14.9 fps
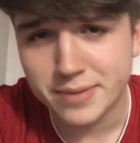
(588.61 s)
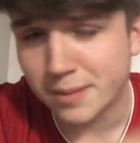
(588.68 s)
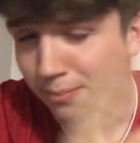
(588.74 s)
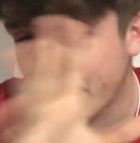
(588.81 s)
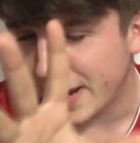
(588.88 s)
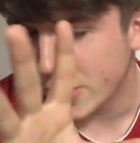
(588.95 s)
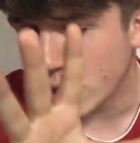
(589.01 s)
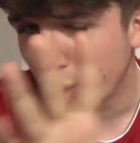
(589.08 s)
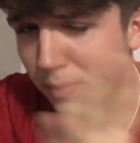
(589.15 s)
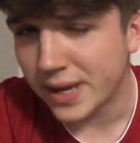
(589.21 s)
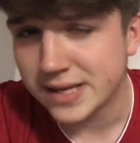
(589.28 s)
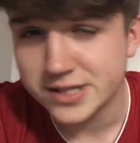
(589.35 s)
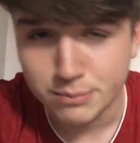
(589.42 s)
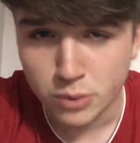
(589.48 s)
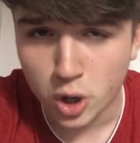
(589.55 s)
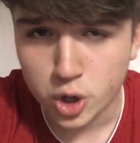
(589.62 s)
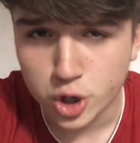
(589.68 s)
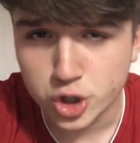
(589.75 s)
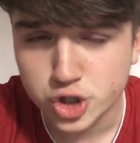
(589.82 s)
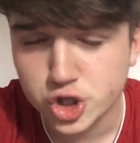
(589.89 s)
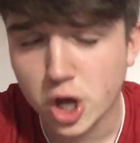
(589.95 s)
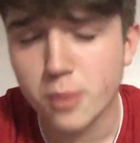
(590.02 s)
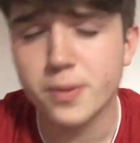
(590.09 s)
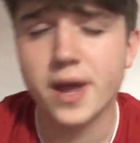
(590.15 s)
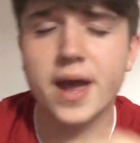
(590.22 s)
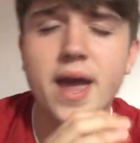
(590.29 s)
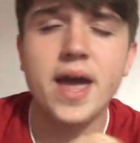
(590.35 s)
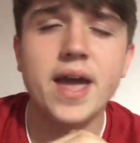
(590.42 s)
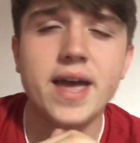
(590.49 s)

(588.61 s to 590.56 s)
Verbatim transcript: then by all means, I'm not going to stop you.